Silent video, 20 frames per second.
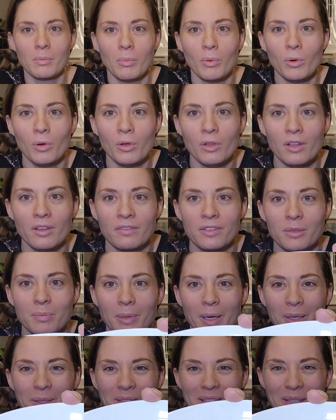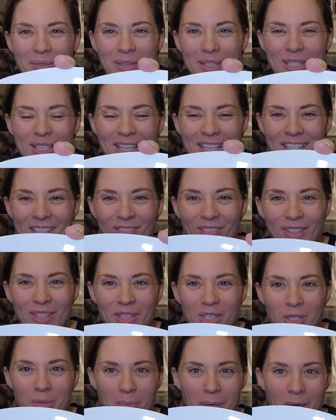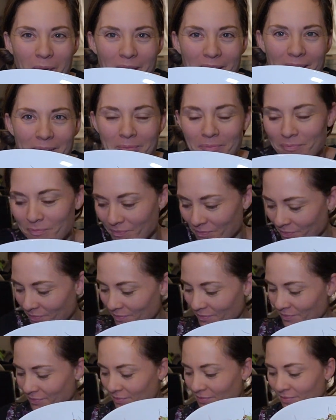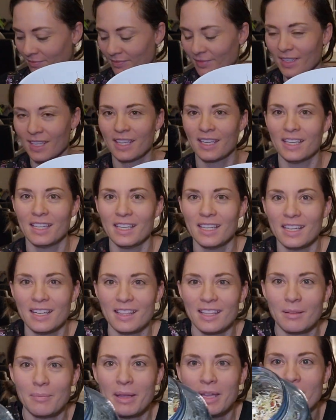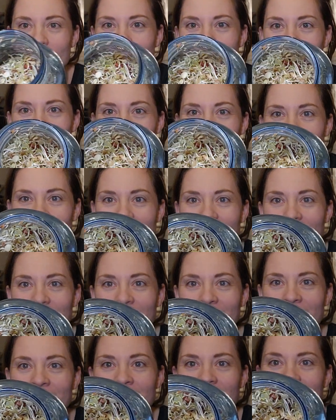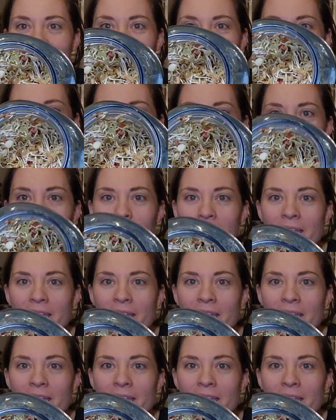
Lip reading: a bowl of sprouts that we just finished sprouting. They may also look like this, a little bit